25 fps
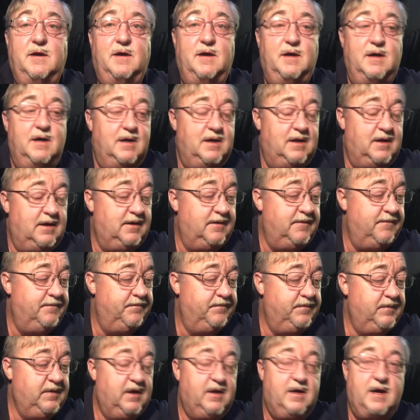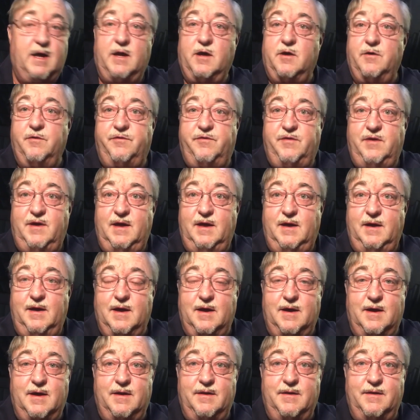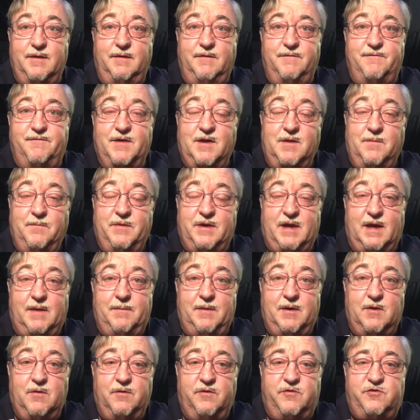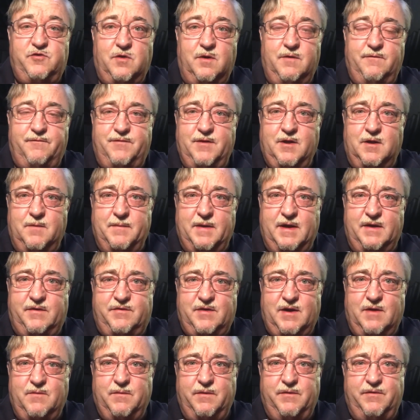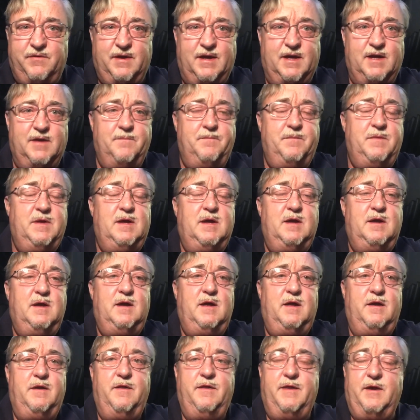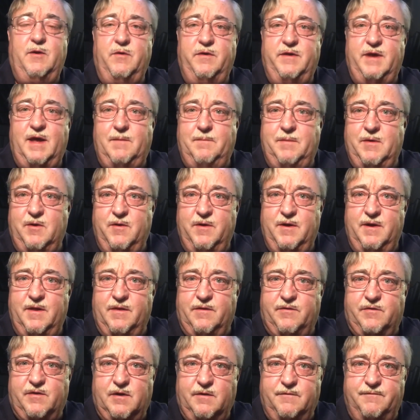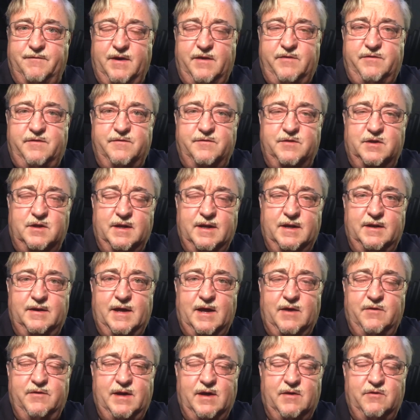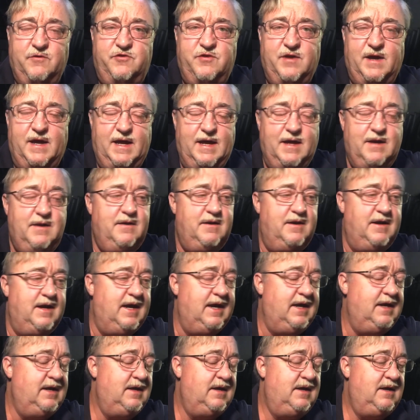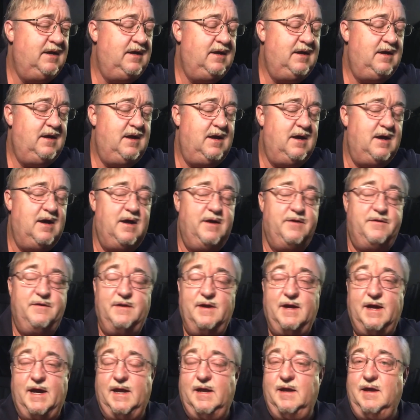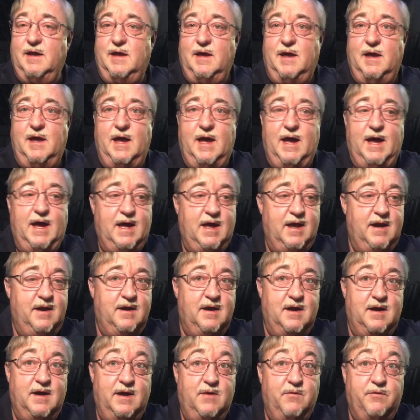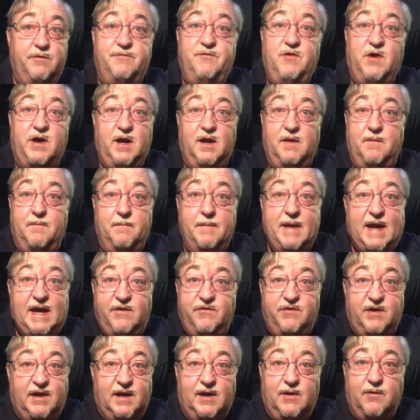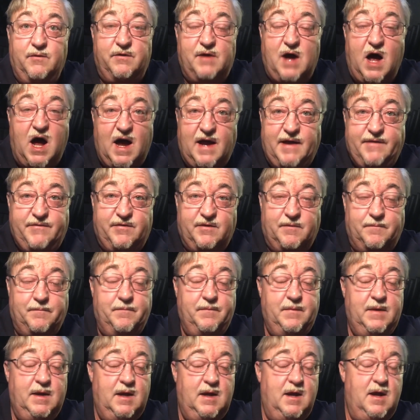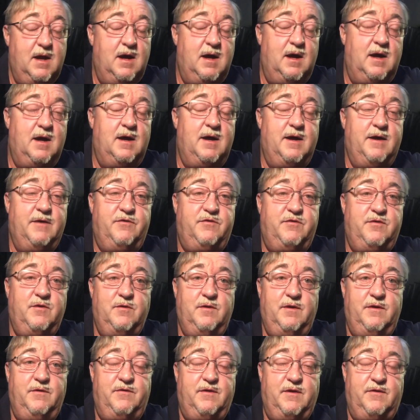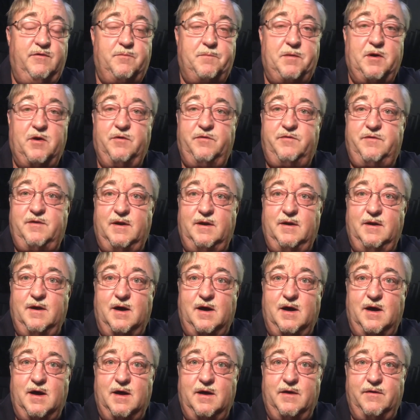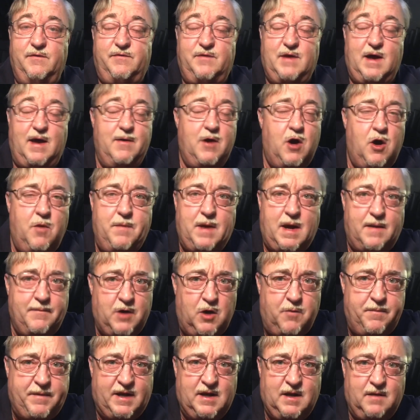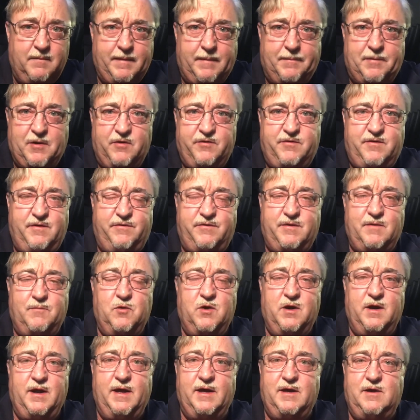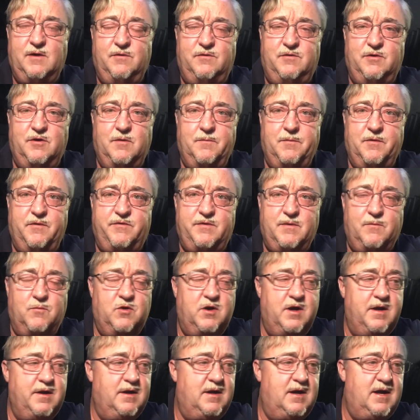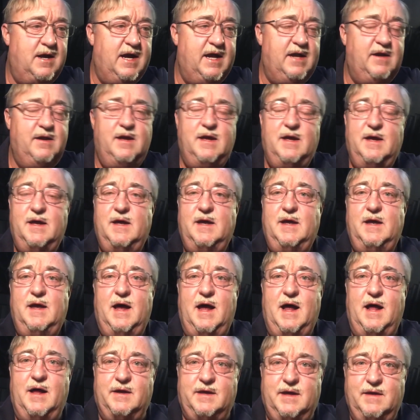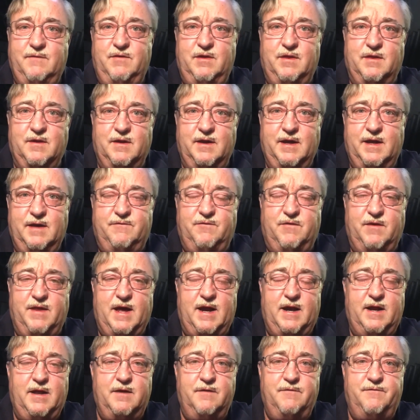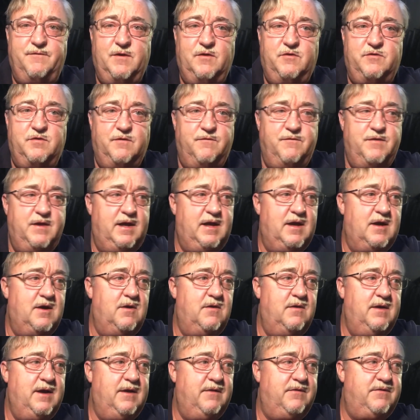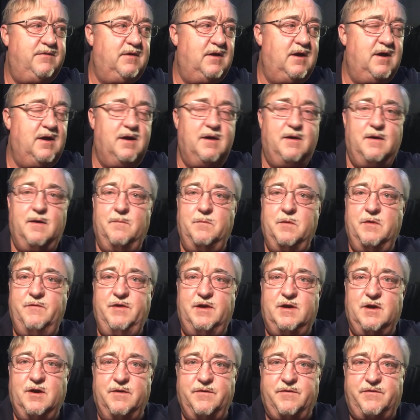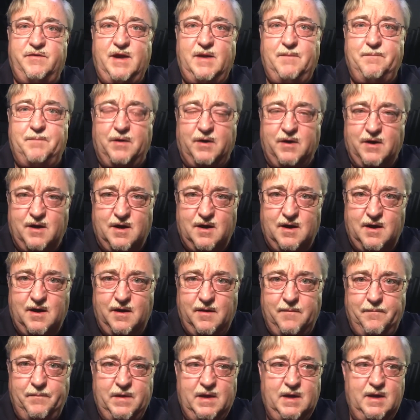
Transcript: Um, Got to go see uh, the film debut, a short film my son was in. That they were debuting at this little festival in downtown Cheyenne today, uh, tonight. And uh, it was freaking amazing. It was awesome. Uh, as soon as it's posted, uh, so I hope I'm hoping it'll be posted somewhere on like YouTube or somewhere online. I'll give you the link for that in a future video. It's uh, a movie called St. Bernard